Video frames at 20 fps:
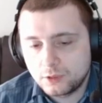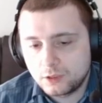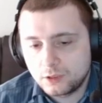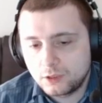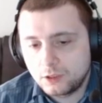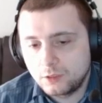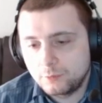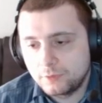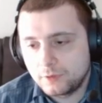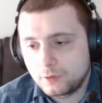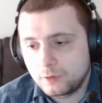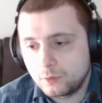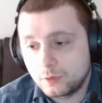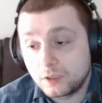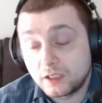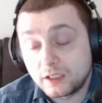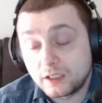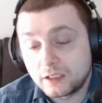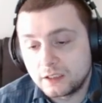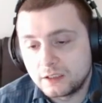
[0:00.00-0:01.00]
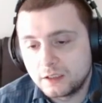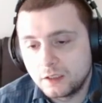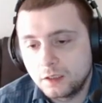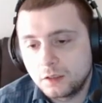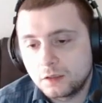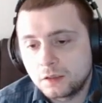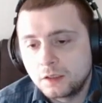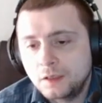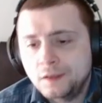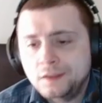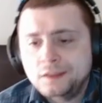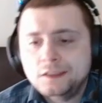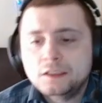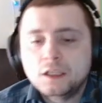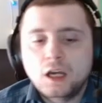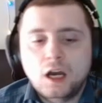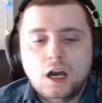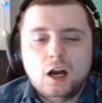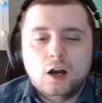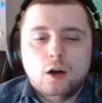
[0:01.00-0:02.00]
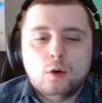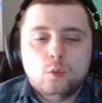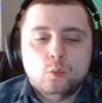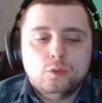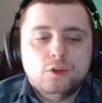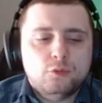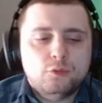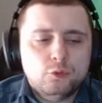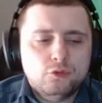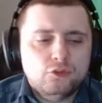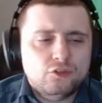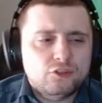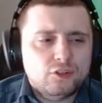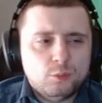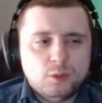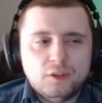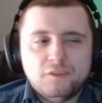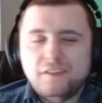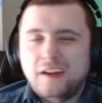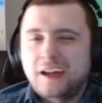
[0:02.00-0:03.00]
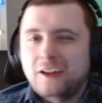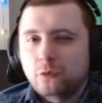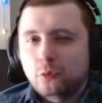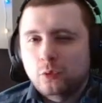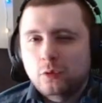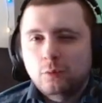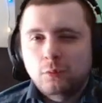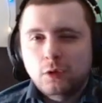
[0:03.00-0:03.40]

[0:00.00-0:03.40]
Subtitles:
on how quick I get into this. This one's just going to be a fast one about